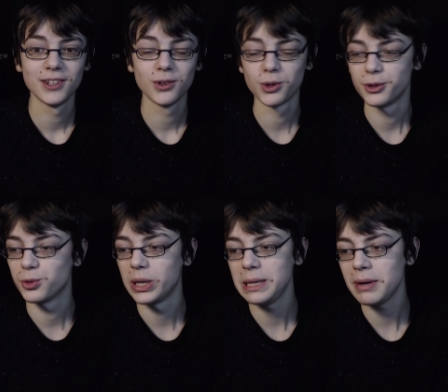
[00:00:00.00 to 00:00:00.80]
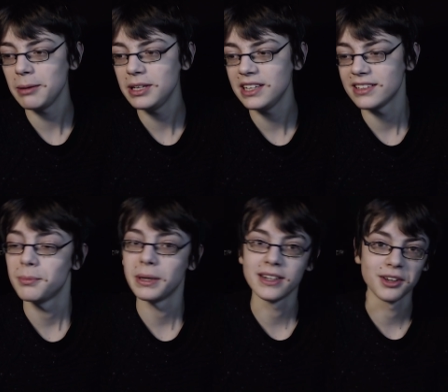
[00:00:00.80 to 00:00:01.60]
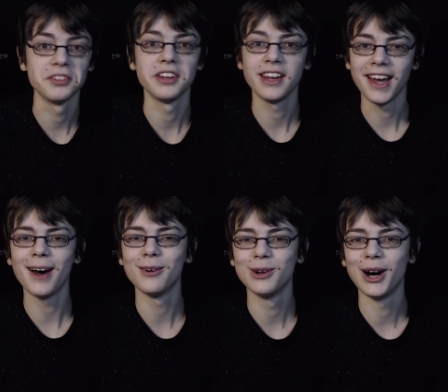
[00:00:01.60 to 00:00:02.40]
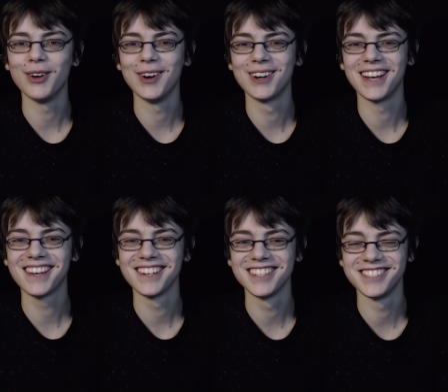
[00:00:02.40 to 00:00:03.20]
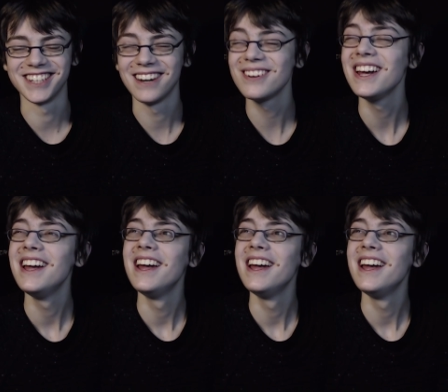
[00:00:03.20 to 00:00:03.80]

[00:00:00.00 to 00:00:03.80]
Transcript: Or 20 maybe, depending on how hard I cut this down.